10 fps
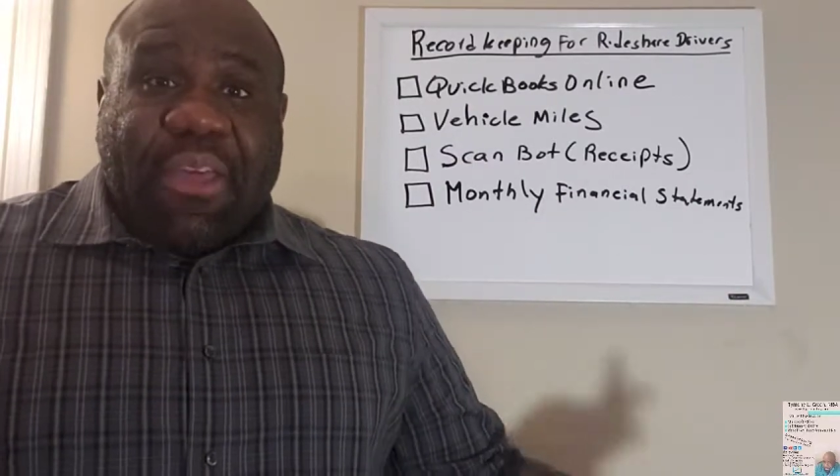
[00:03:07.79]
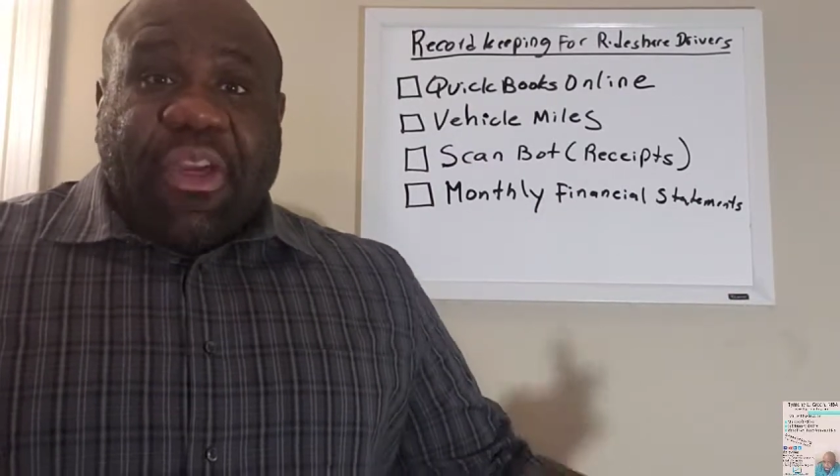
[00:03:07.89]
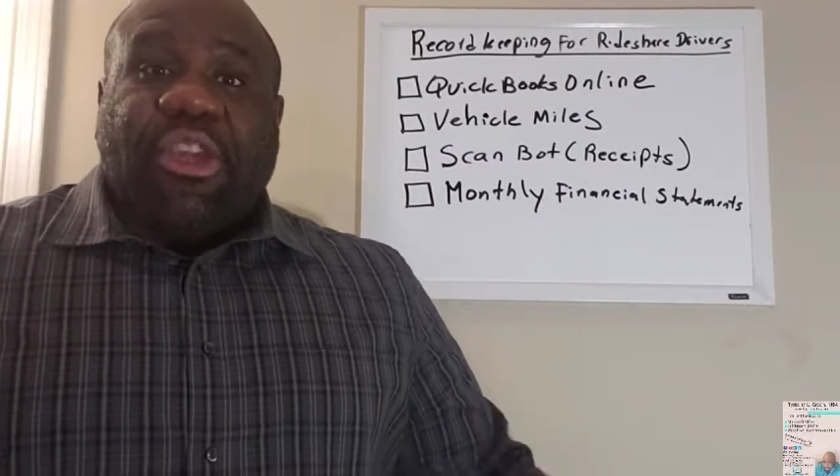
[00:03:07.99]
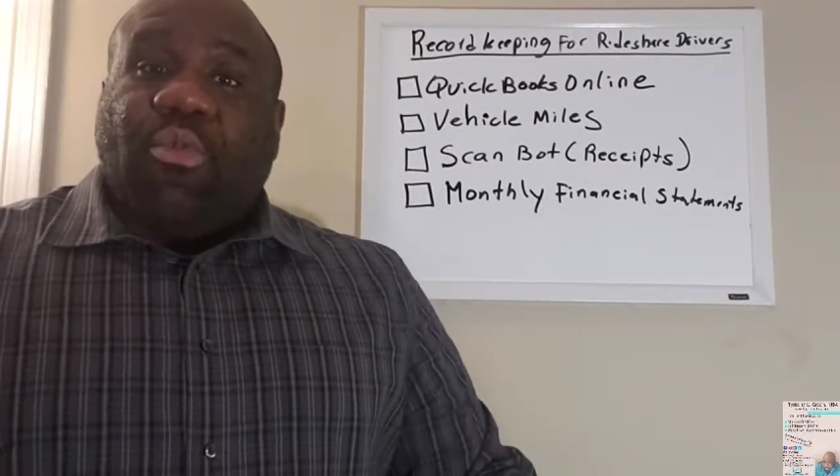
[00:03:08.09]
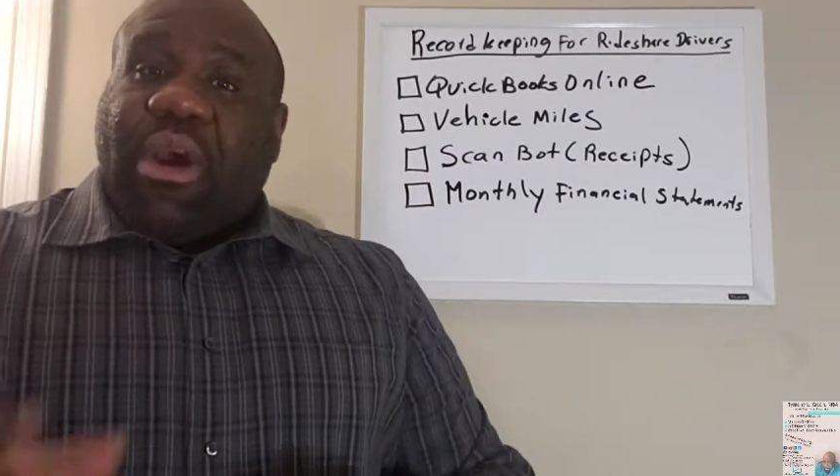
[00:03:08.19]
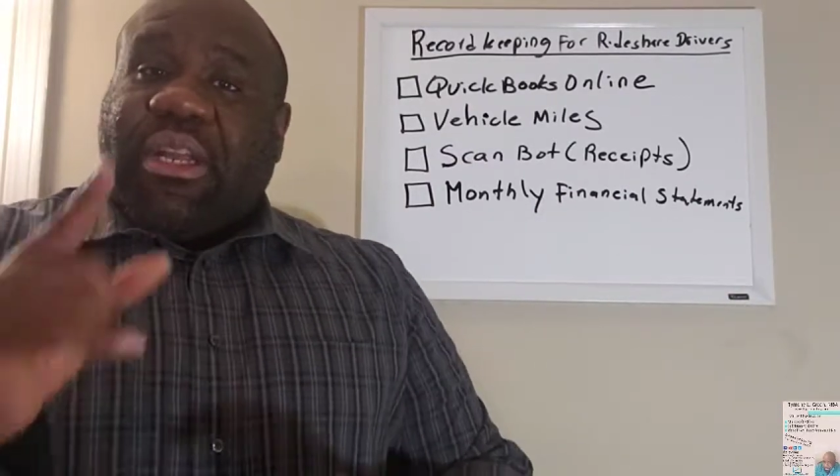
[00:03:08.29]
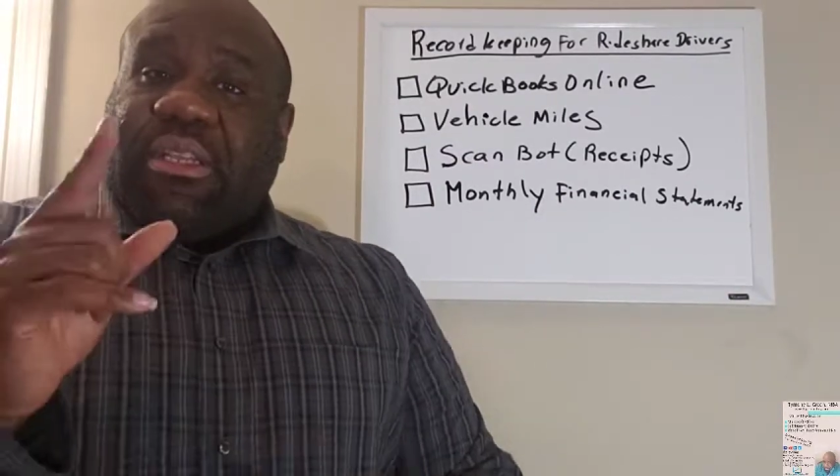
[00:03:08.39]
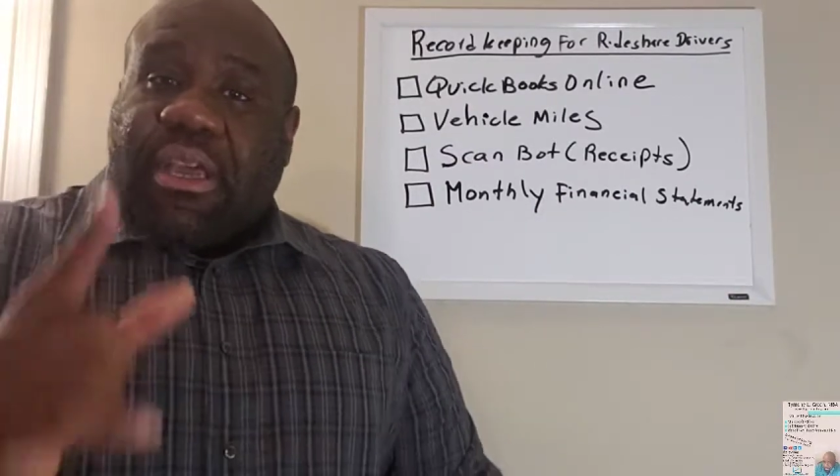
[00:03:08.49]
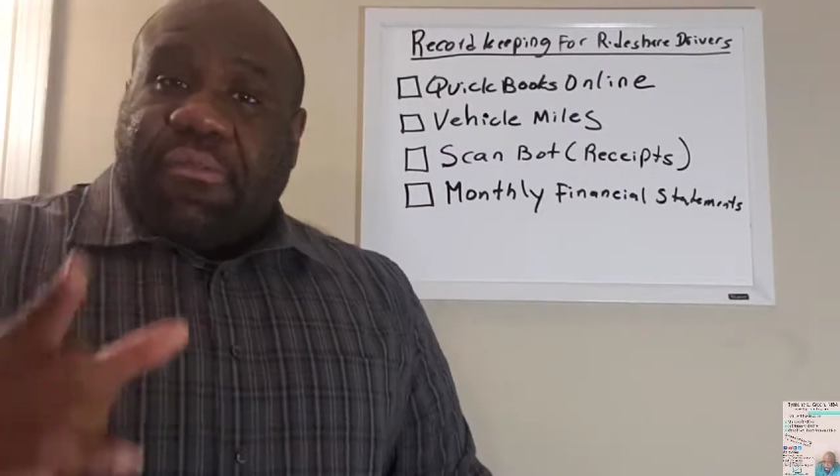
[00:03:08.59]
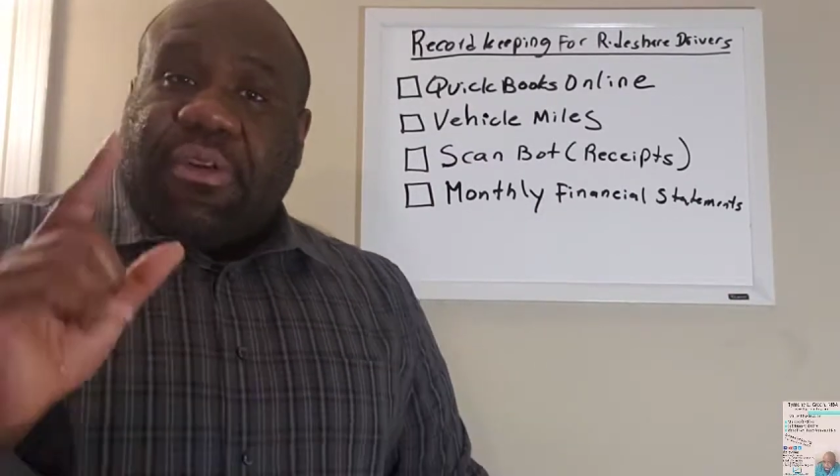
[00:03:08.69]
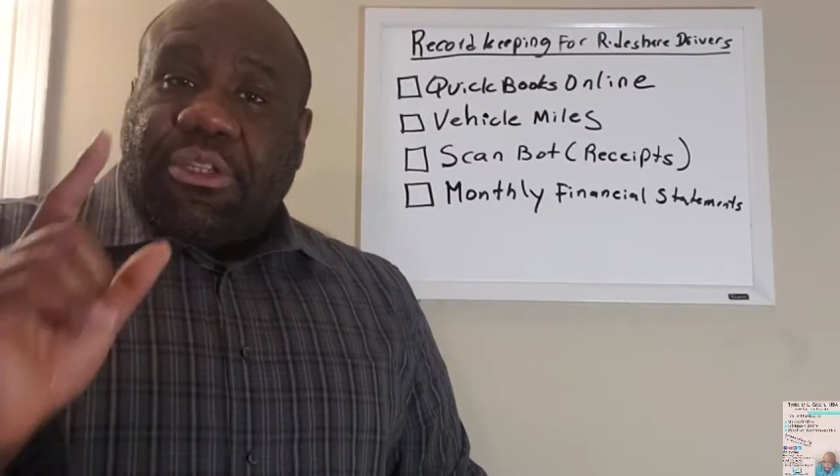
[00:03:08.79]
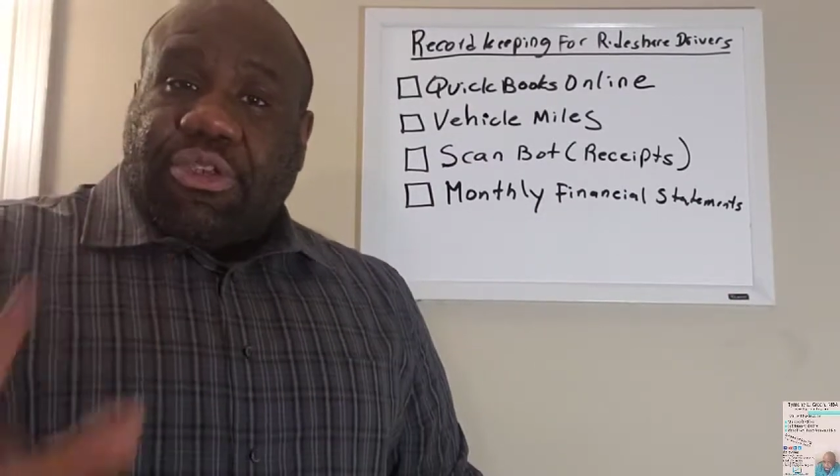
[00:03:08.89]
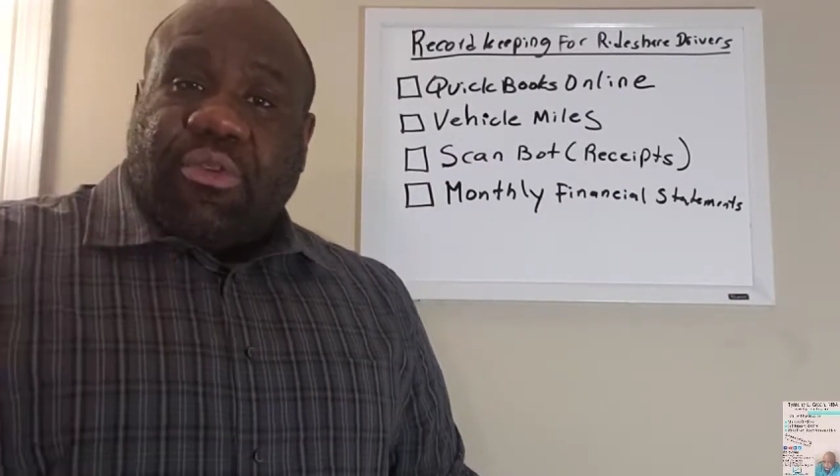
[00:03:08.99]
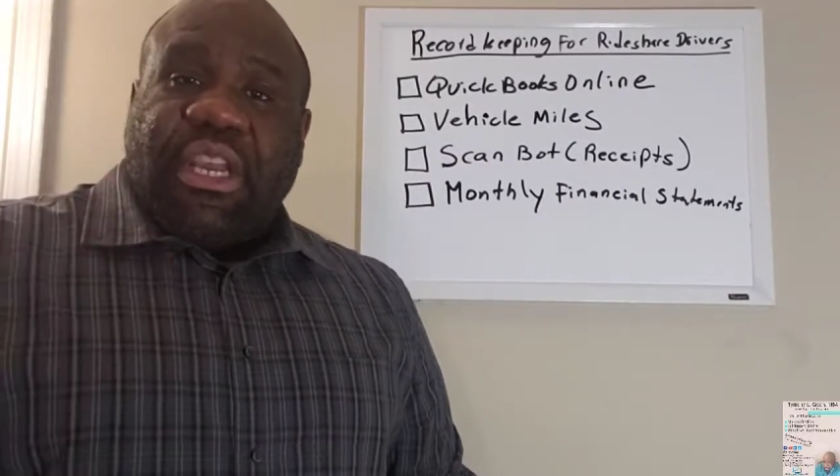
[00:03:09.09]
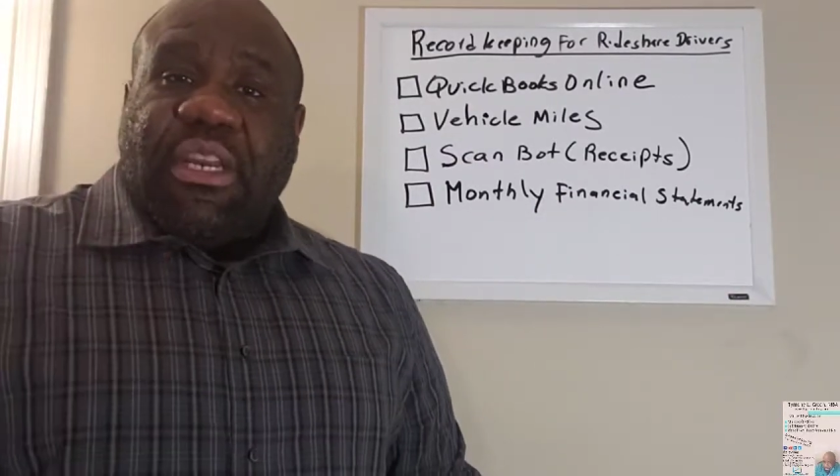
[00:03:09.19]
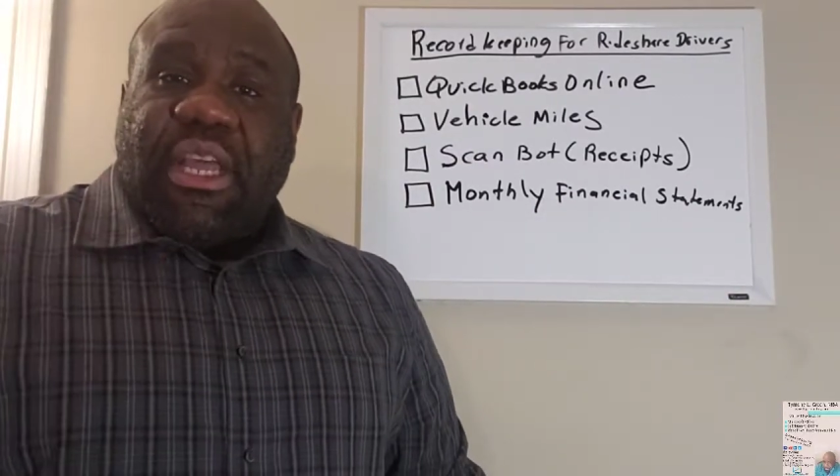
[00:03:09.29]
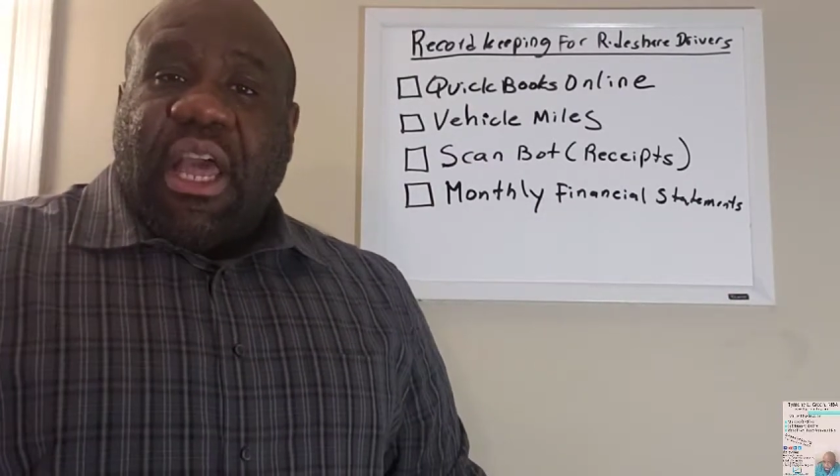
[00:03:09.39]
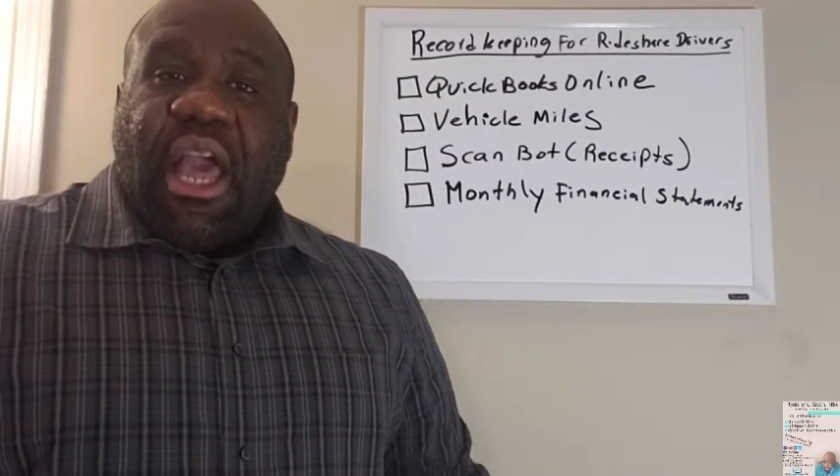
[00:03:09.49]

then you want to definitely treat